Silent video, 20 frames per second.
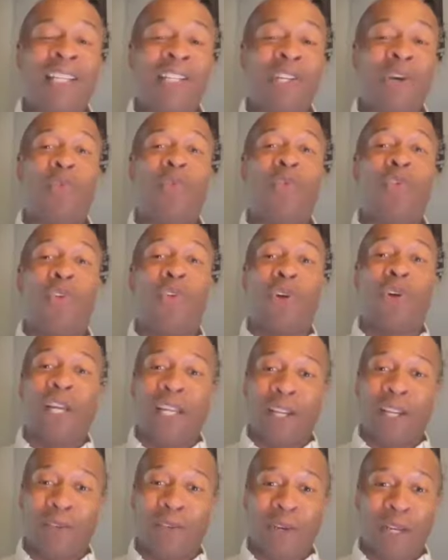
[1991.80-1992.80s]
is a
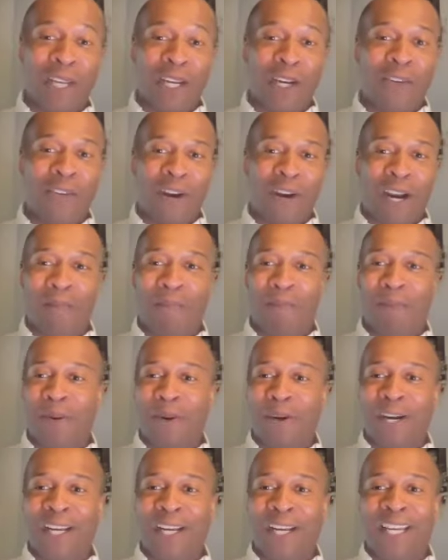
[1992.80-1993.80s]
really, really great
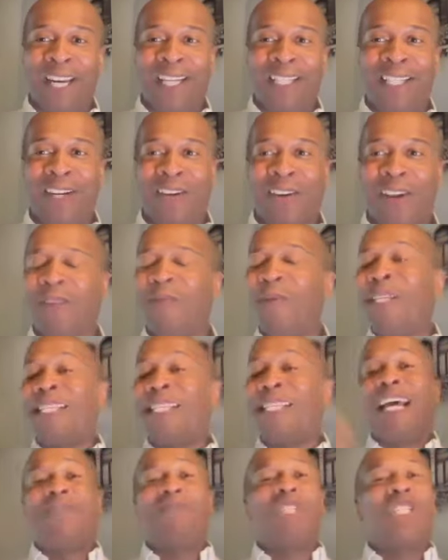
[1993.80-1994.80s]
point, Antonio. And we
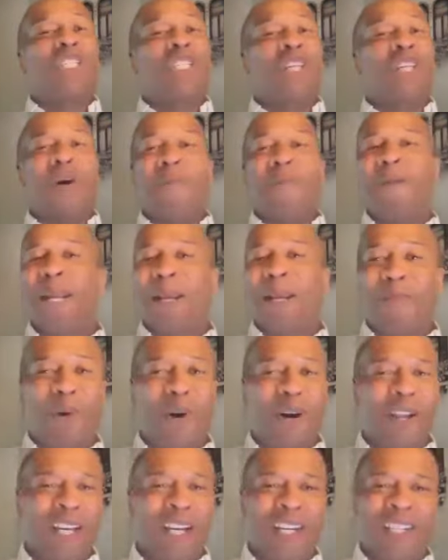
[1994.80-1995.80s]
just have so many
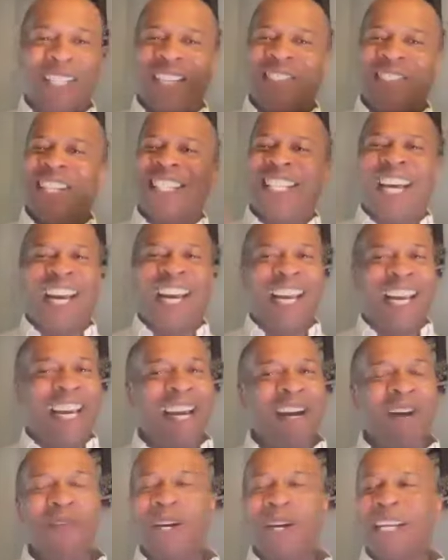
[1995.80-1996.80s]
more of those. That's why I was like,
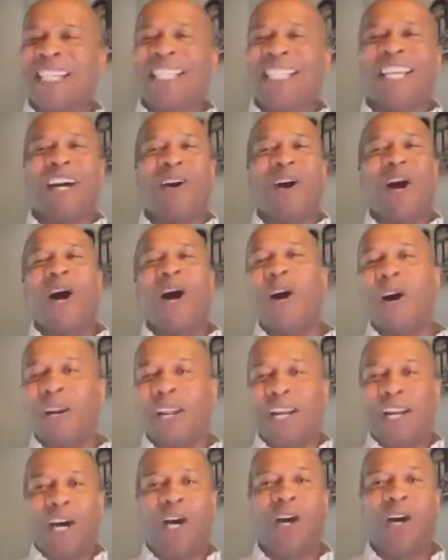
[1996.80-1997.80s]
we can just go on
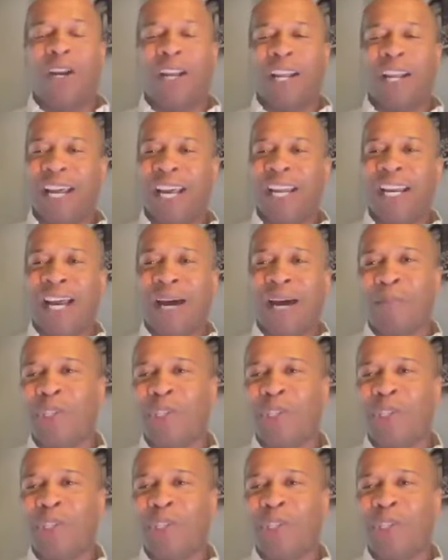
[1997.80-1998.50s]
and on. And, and I'm